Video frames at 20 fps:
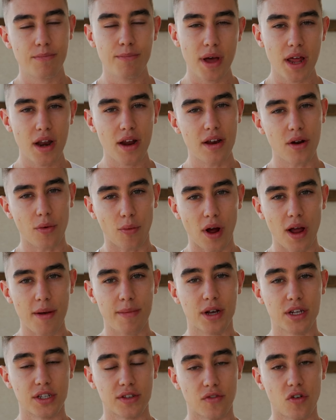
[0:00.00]
better in a way
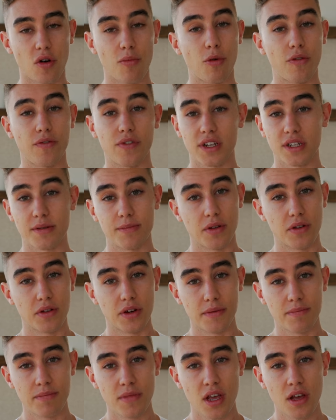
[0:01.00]
because I've got more
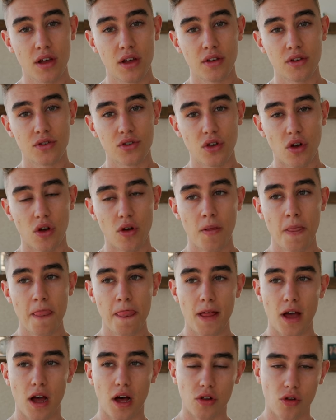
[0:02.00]
flexibility. So
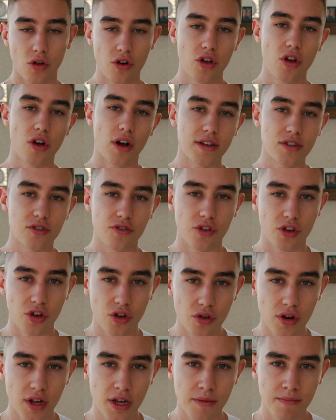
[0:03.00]
a lot of you guys are at
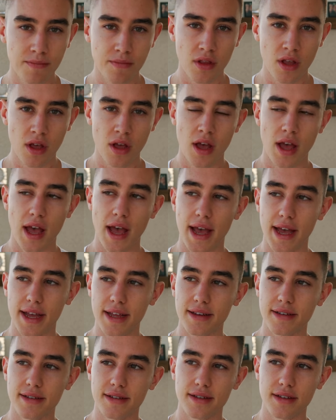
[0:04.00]
uni
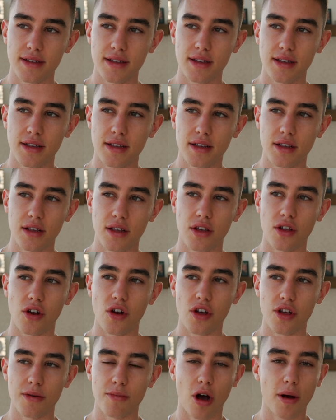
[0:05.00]
and you
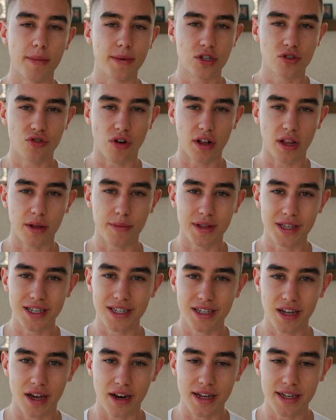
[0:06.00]
know you might be struggling with your
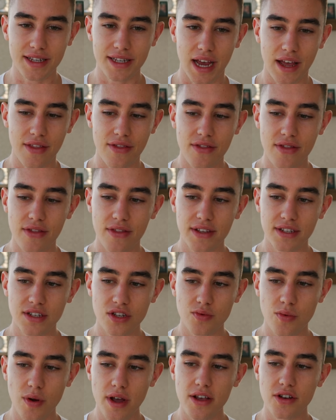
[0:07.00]
studies, and this
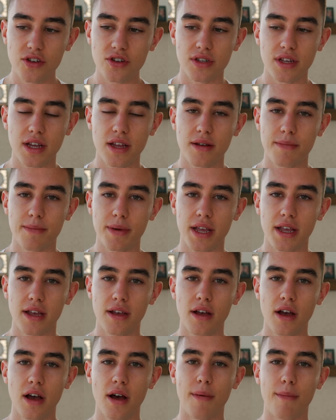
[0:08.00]
is where you just need to
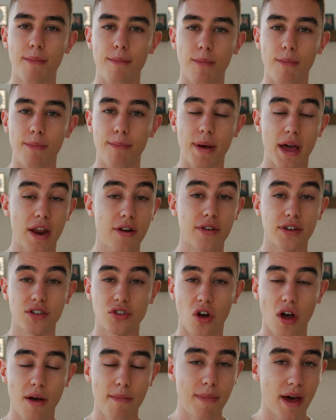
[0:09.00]
be better at
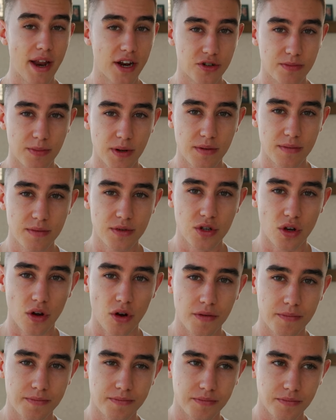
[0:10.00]
time management.
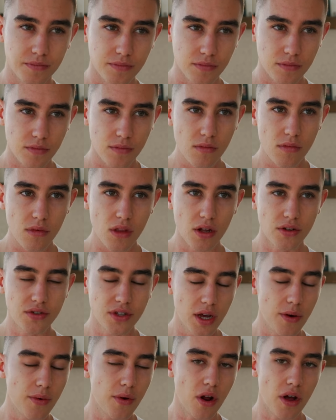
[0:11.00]
So I'll
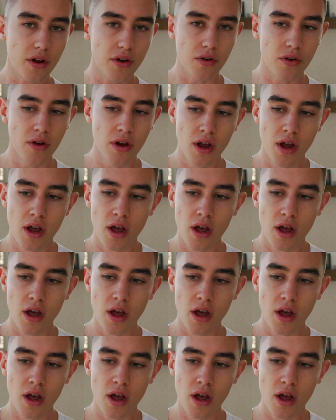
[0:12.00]
tell you what I do.